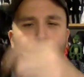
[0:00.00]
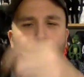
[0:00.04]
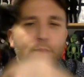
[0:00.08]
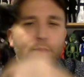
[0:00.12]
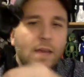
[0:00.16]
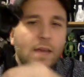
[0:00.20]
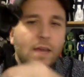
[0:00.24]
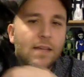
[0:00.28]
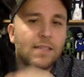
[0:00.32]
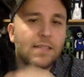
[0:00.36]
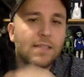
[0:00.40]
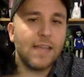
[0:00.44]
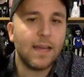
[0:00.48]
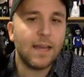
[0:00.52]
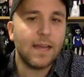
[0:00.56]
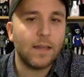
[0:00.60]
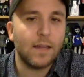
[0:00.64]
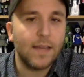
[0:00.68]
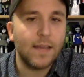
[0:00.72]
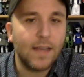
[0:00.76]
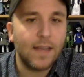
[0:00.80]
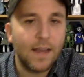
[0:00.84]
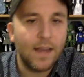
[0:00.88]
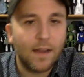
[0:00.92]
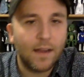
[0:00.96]

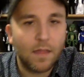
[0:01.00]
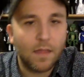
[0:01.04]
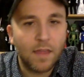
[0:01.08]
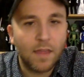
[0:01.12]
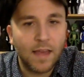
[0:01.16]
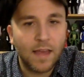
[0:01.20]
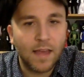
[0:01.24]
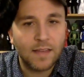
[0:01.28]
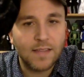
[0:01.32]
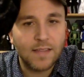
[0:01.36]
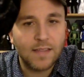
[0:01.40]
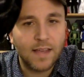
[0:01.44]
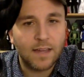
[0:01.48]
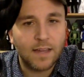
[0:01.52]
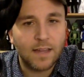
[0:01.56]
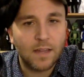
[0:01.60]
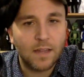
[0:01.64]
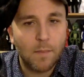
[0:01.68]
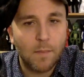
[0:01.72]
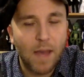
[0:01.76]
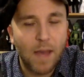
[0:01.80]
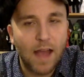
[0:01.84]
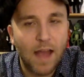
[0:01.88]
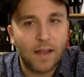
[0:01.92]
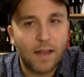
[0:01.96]
pigtaily kind of things hanging in
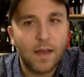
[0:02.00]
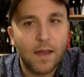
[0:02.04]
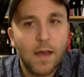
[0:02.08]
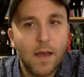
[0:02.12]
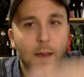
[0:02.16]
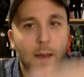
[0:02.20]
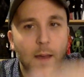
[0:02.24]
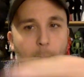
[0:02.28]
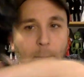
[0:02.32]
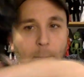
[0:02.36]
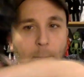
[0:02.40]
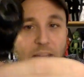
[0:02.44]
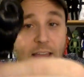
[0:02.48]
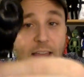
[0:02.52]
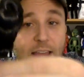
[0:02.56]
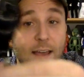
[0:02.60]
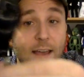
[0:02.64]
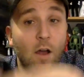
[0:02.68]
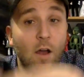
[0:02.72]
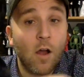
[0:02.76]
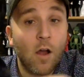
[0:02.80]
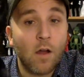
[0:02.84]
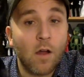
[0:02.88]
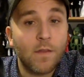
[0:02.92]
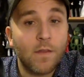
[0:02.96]
the back. But they
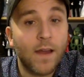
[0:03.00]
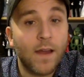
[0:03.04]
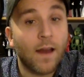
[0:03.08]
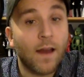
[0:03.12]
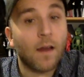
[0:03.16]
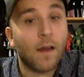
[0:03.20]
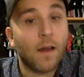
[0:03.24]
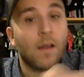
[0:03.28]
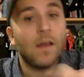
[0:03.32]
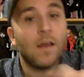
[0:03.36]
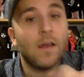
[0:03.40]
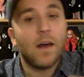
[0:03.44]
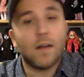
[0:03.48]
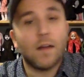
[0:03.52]
are there.